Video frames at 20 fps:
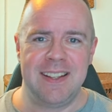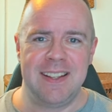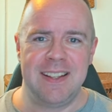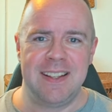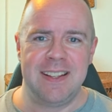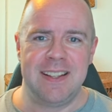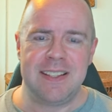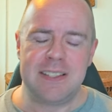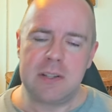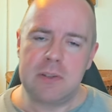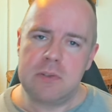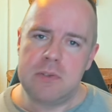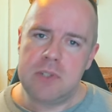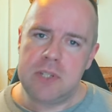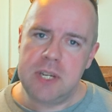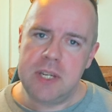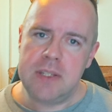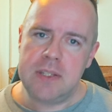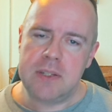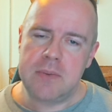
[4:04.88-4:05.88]
So
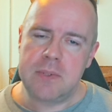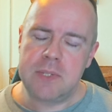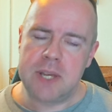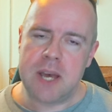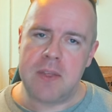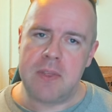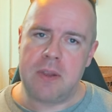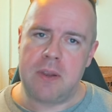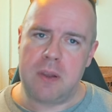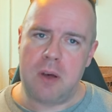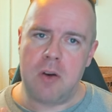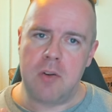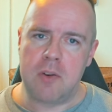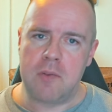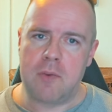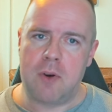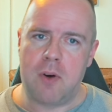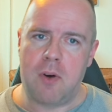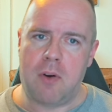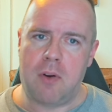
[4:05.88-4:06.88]
Jesus was either Lord of
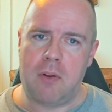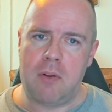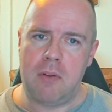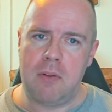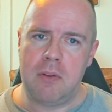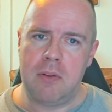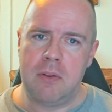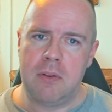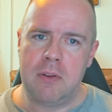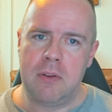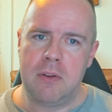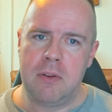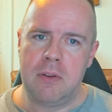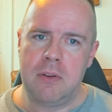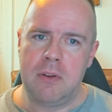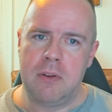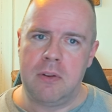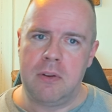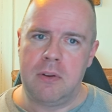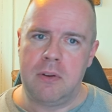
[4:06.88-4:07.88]
all,
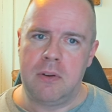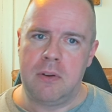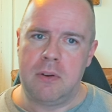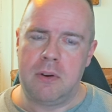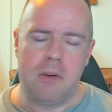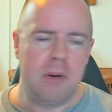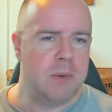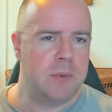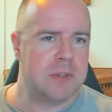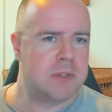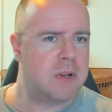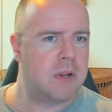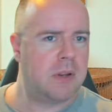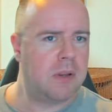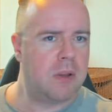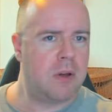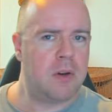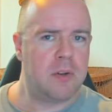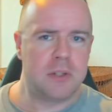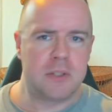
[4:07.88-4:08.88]
or he was not
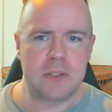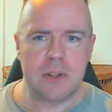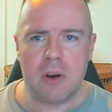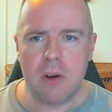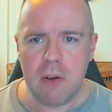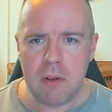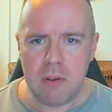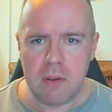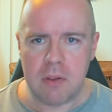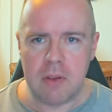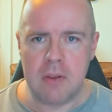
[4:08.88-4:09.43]
Lord at all.